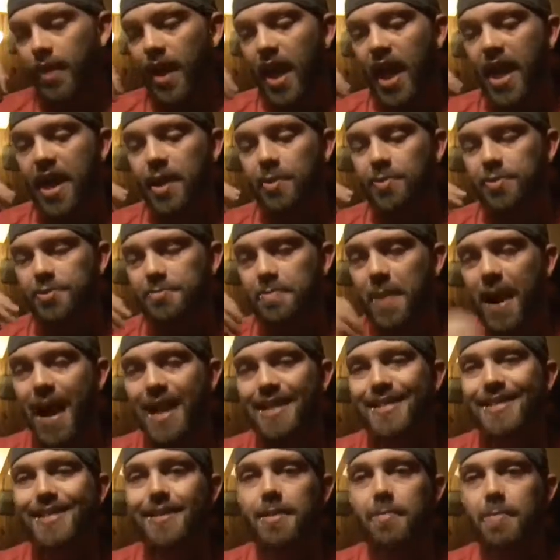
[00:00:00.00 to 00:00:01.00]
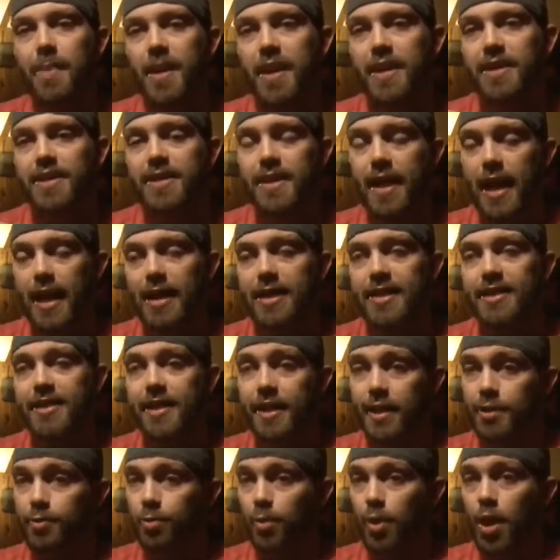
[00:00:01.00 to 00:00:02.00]
And it was Bash at the Beach
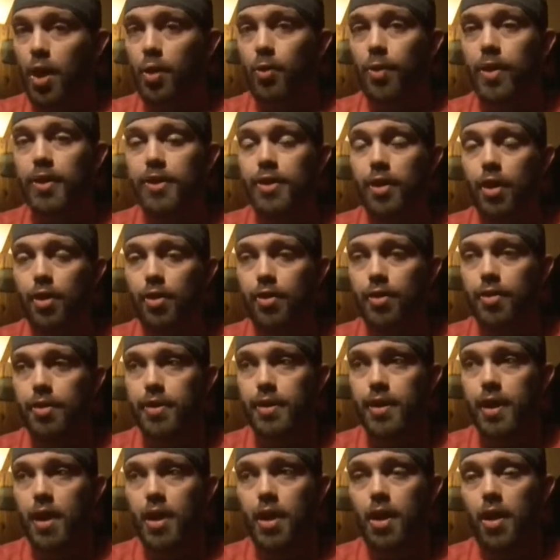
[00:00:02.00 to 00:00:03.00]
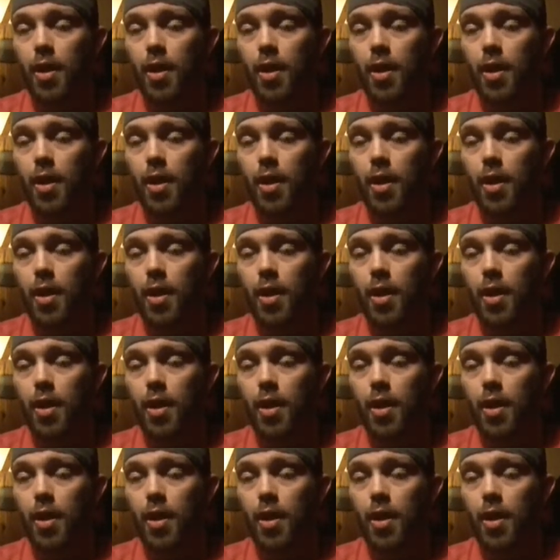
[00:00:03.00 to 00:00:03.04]
96, where Hogan turned